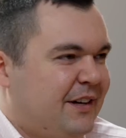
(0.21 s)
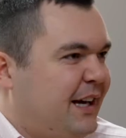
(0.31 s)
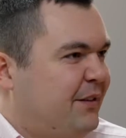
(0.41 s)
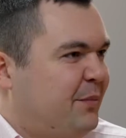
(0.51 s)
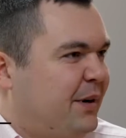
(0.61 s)

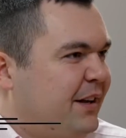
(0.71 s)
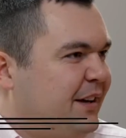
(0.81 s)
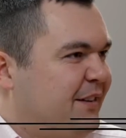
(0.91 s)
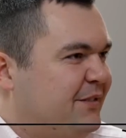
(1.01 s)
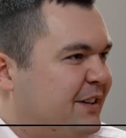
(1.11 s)
Hey
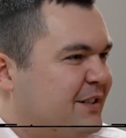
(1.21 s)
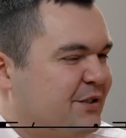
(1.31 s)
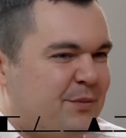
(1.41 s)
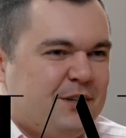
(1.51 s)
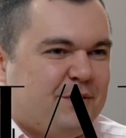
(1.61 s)
everybody, thanks
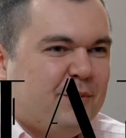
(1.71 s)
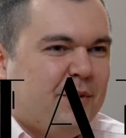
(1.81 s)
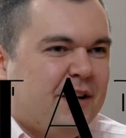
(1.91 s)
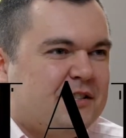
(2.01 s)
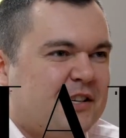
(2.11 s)
so much for
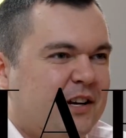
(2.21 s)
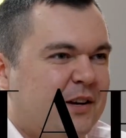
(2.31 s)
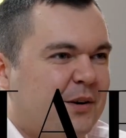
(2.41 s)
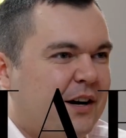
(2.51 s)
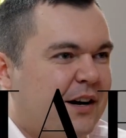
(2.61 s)

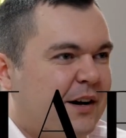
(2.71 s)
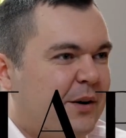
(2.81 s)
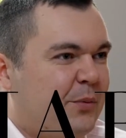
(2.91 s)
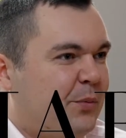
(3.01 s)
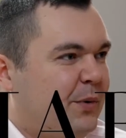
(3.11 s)
watching.
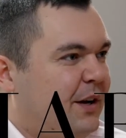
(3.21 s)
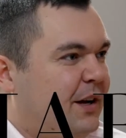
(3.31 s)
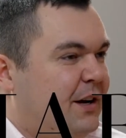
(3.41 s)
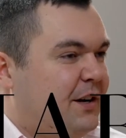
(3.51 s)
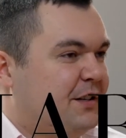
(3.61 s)
Uh, we're
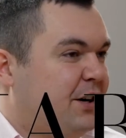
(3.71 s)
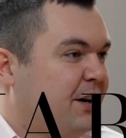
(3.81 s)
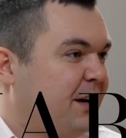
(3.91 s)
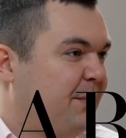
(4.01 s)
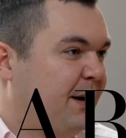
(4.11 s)
here
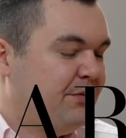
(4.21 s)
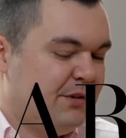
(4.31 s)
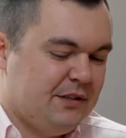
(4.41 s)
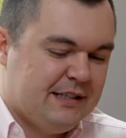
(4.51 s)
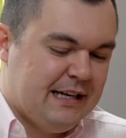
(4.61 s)
talking about
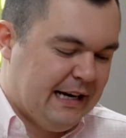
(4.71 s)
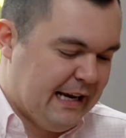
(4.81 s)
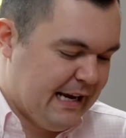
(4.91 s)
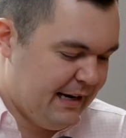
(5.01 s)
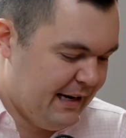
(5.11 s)
real estate
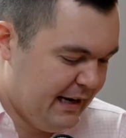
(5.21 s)
again.